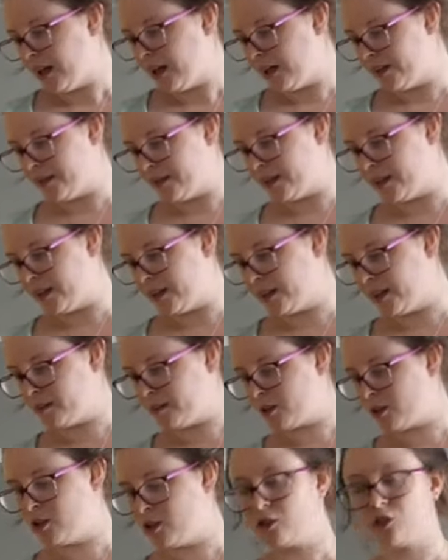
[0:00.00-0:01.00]
and then
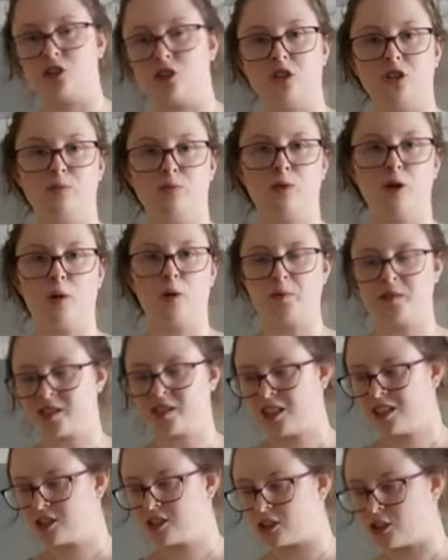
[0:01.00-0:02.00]
I'm going to pop to
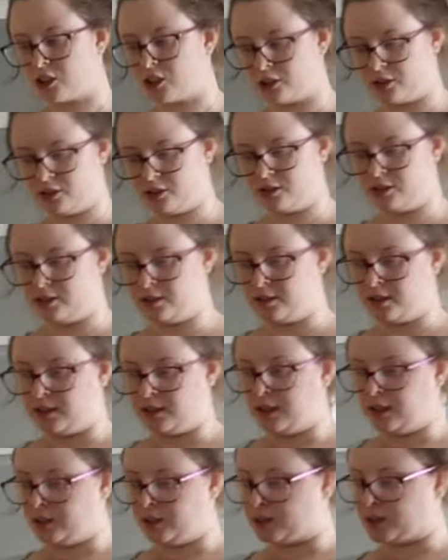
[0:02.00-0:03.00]
Tesco
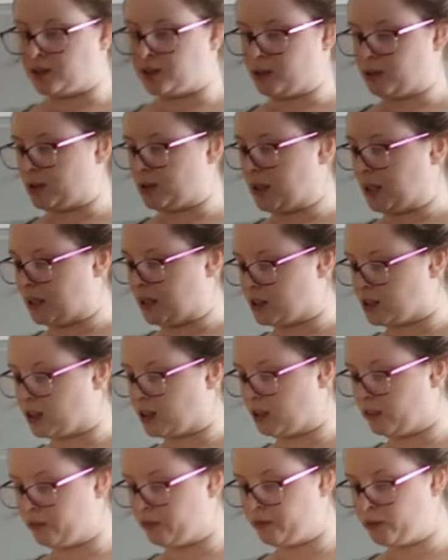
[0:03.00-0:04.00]
to get
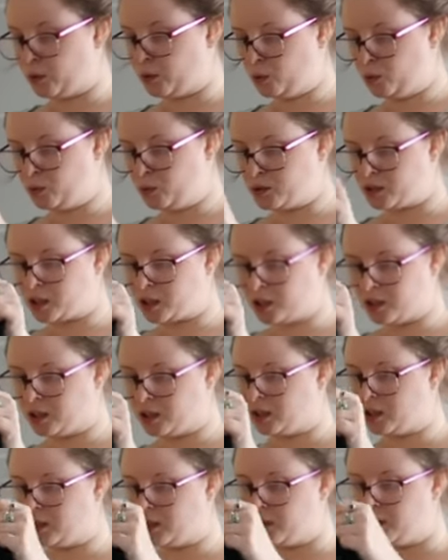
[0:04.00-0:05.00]
food
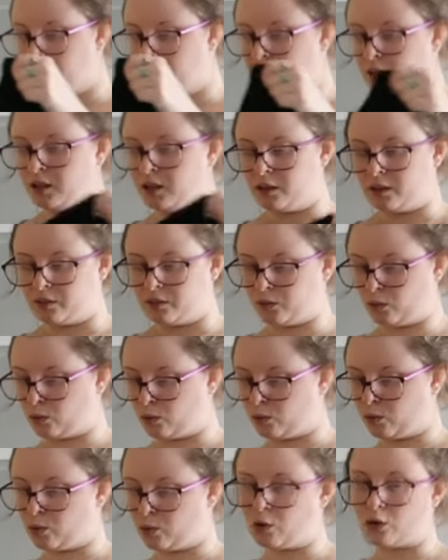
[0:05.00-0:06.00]

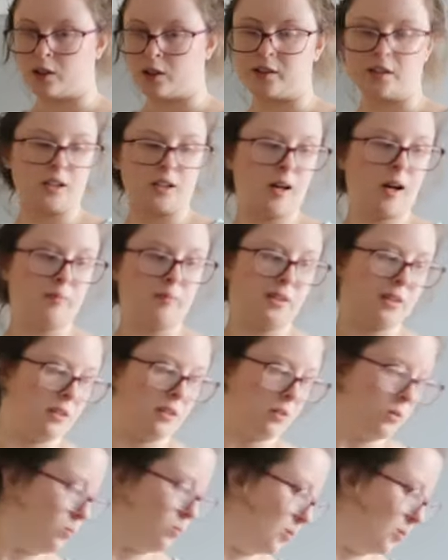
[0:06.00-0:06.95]
for the coming